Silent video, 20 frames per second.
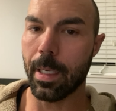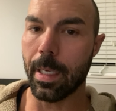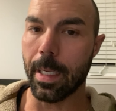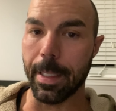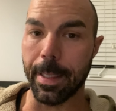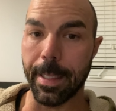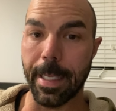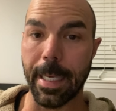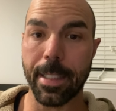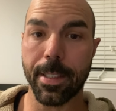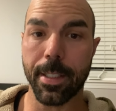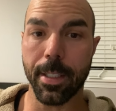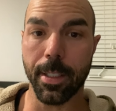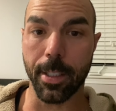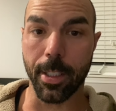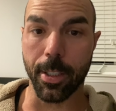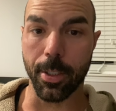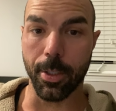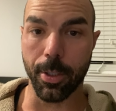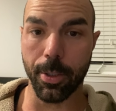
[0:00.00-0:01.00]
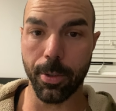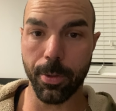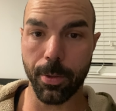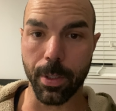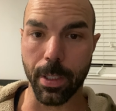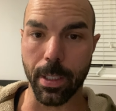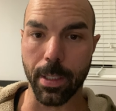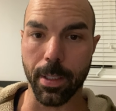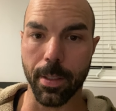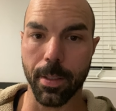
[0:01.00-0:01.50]
And that's an
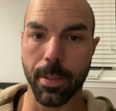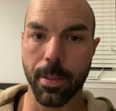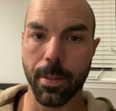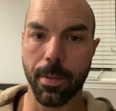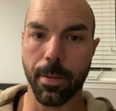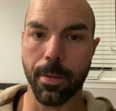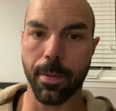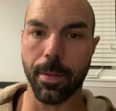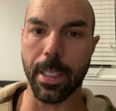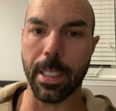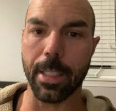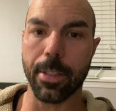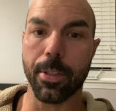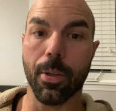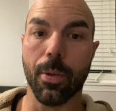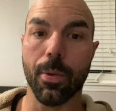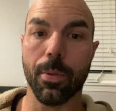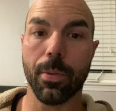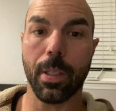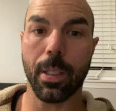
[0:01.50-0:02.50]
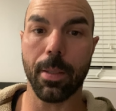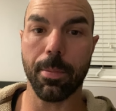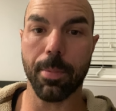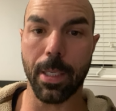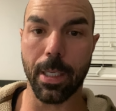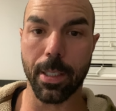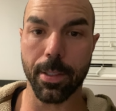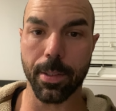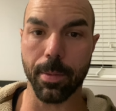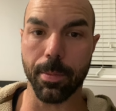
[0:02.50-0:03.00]
illusion that's only
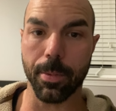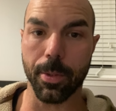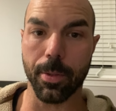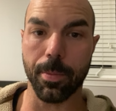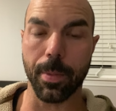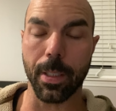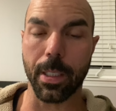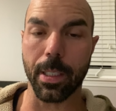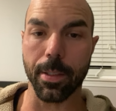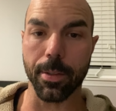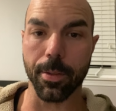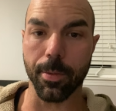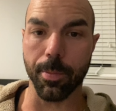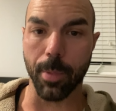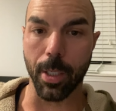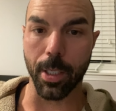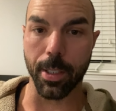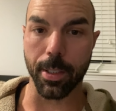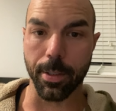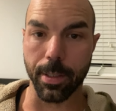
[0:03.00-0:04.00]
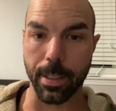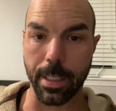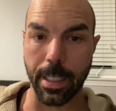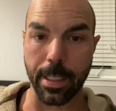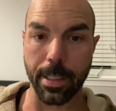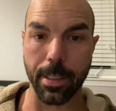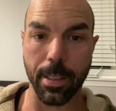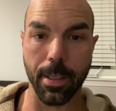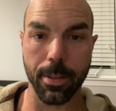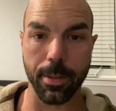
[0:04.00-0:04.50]
possible because of modern
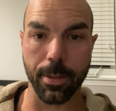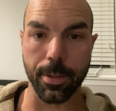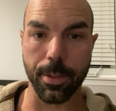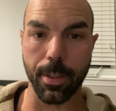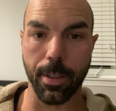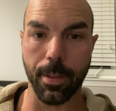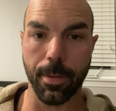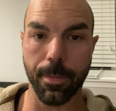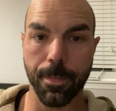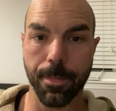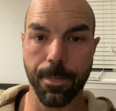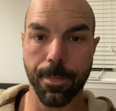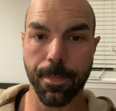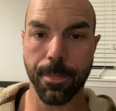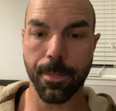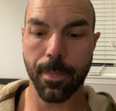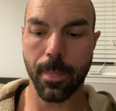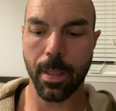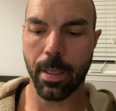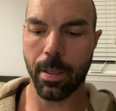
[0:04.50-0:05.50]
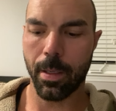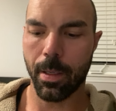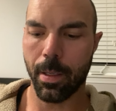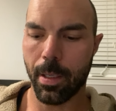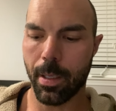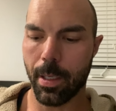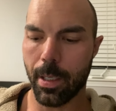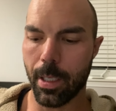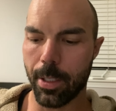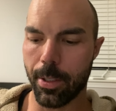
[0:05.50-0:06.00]
technology.
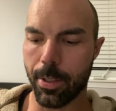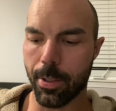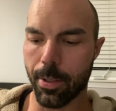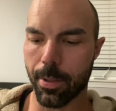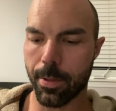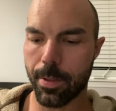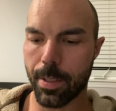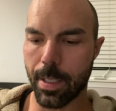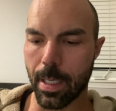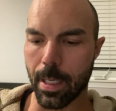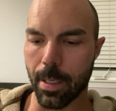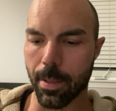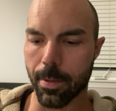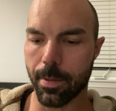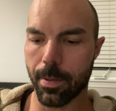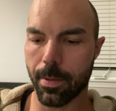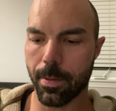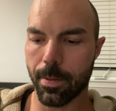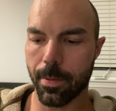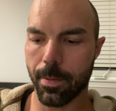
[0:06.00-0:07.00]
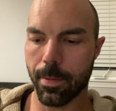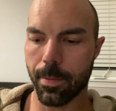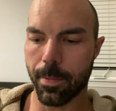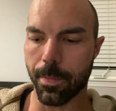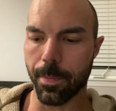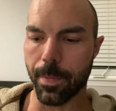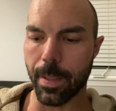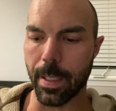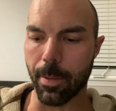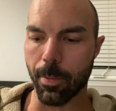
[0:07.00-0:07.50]
It turns out
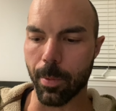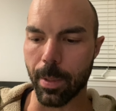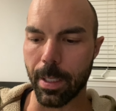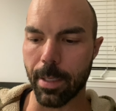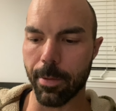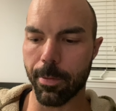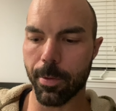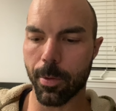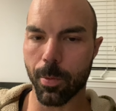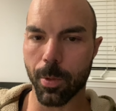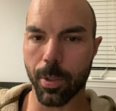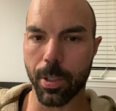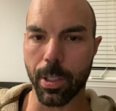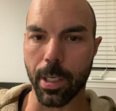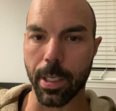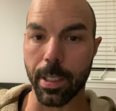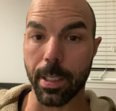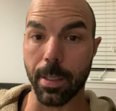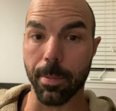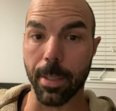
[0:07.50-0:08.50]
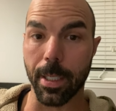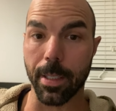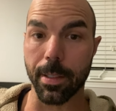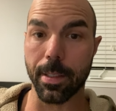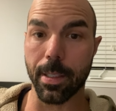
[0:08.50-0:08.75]
that whenever we're talking about